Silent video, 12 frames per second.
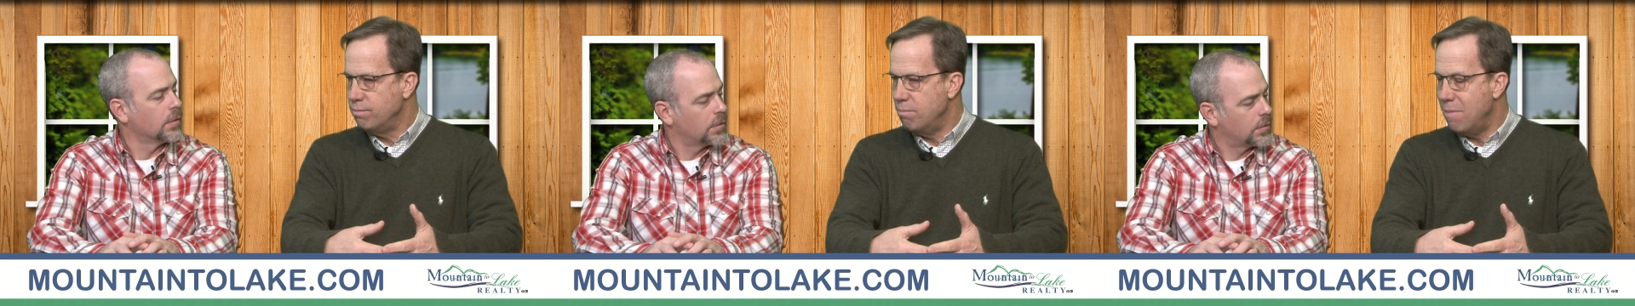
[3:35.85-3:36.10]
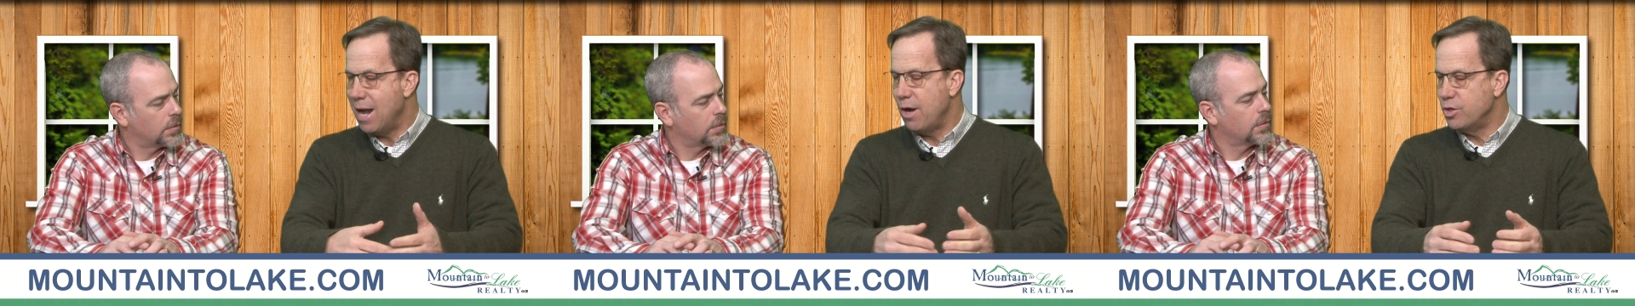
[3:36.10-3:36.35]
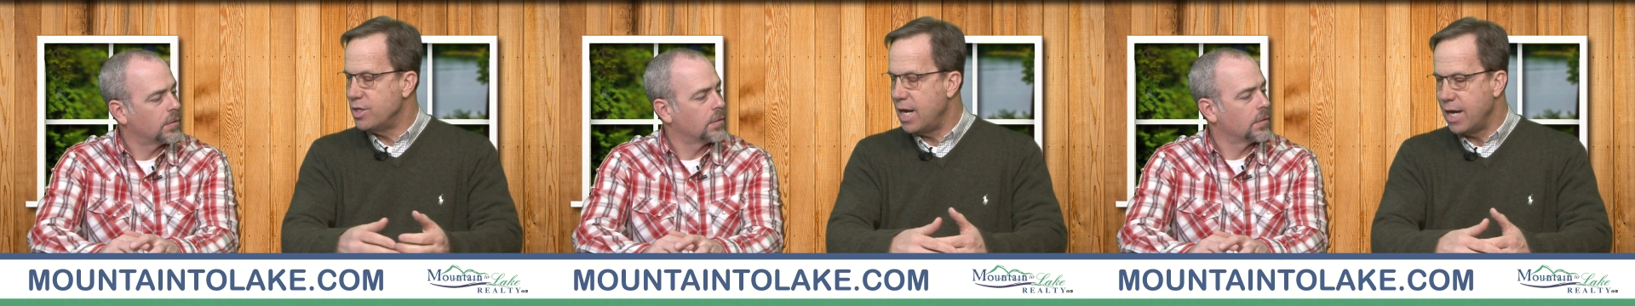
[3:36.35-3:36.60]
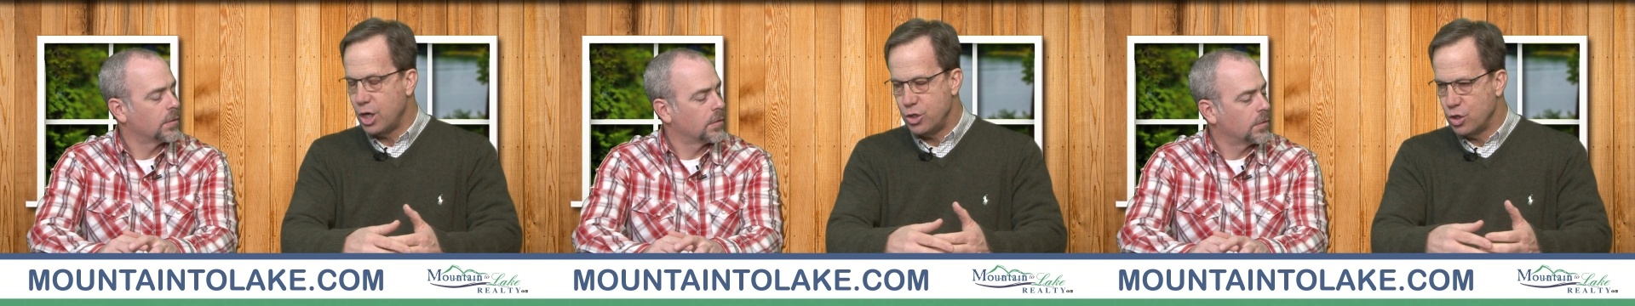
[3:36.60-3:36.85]
Speaker 1: My
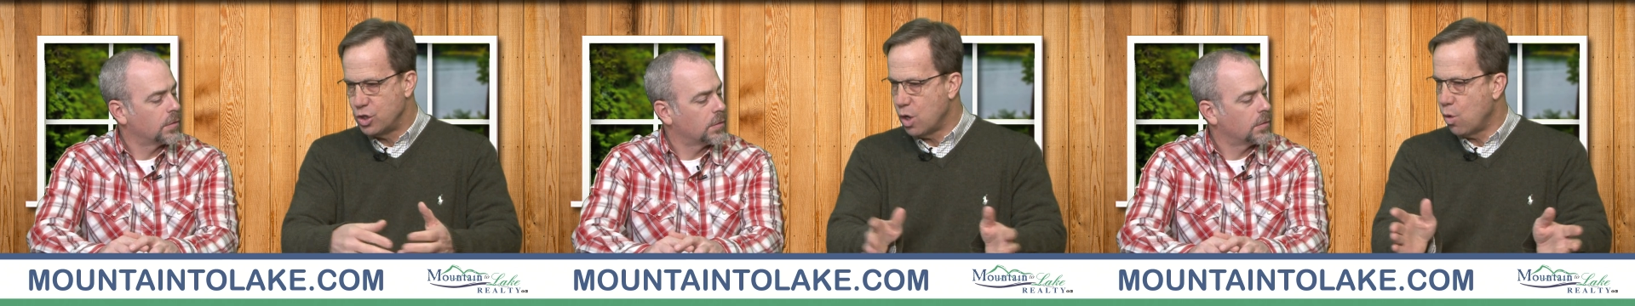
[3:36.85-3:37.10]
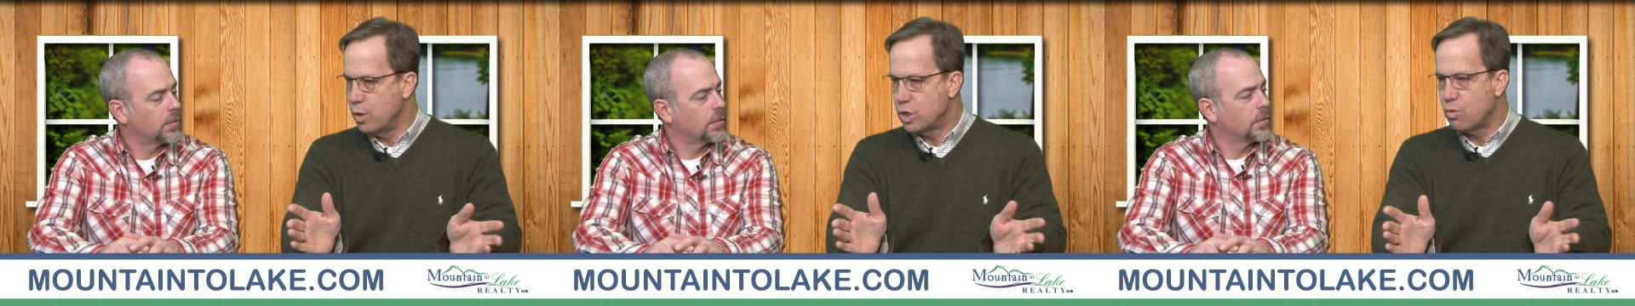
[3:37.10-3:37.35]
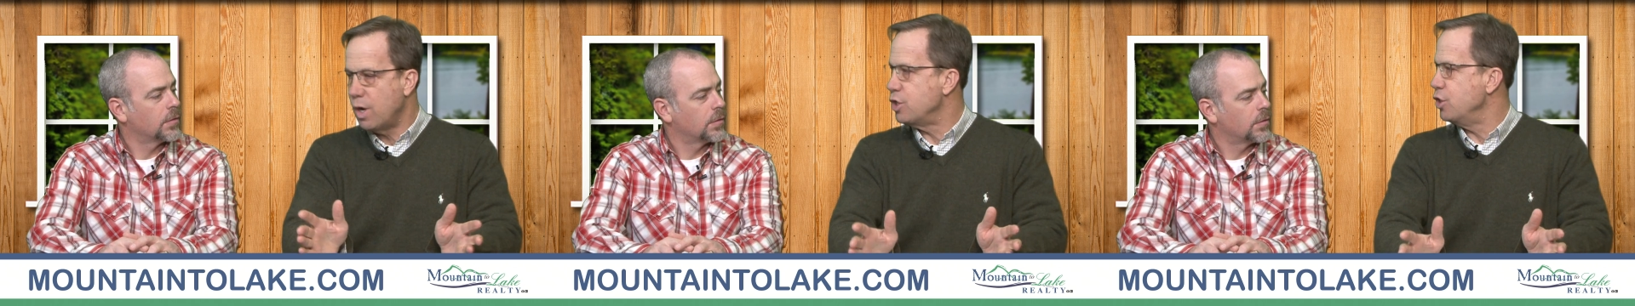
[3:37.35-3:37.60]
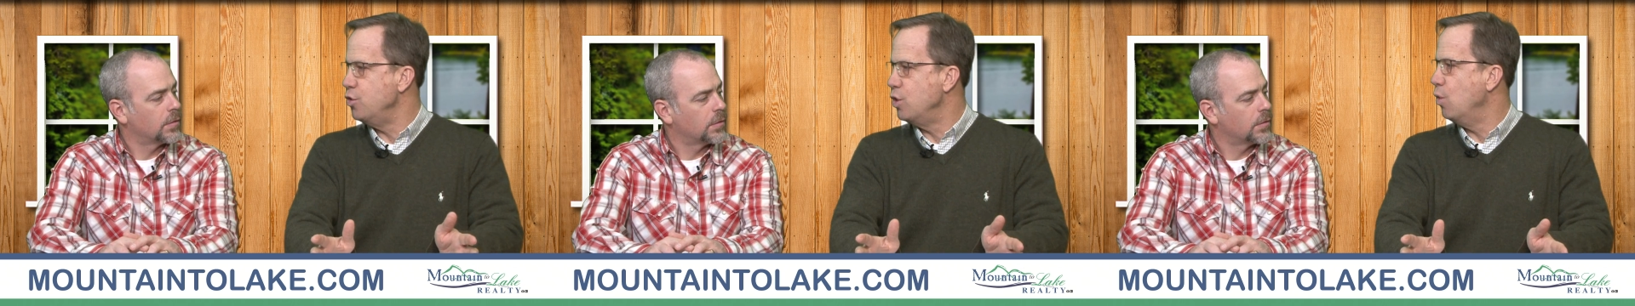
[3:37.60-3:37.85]
understanding is your sole
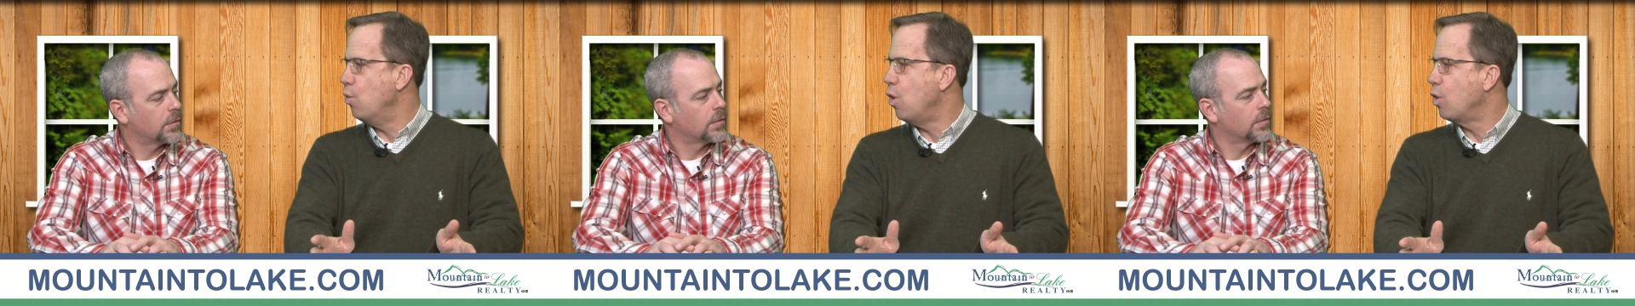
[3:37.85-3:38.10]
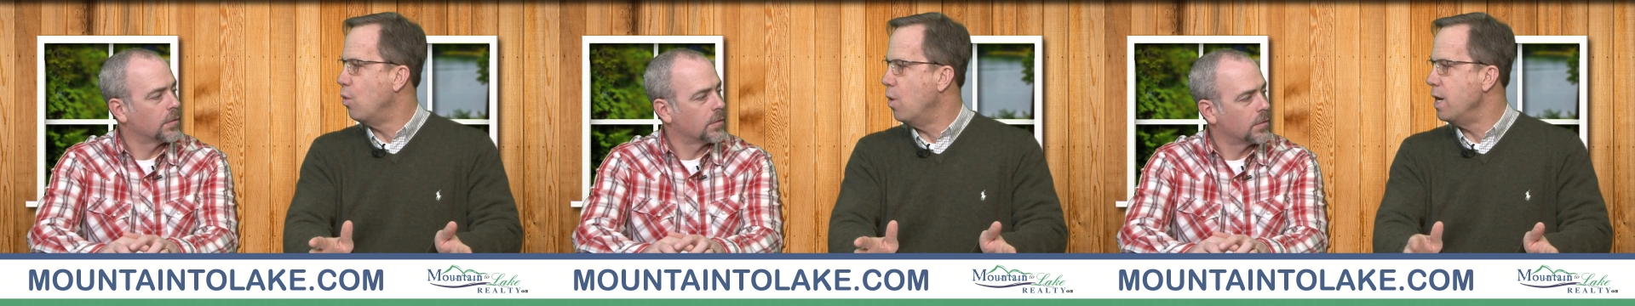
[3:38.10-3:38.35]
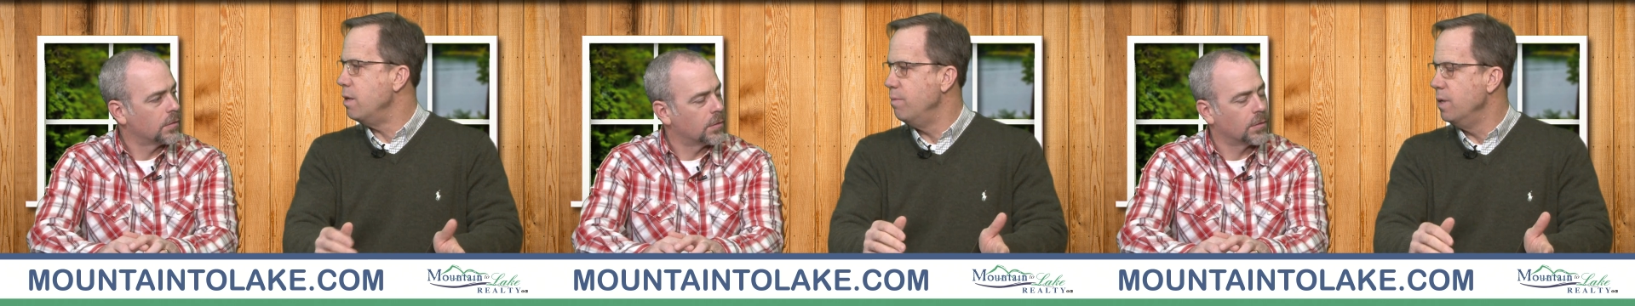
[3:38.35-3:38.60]
discretion. You can walk away.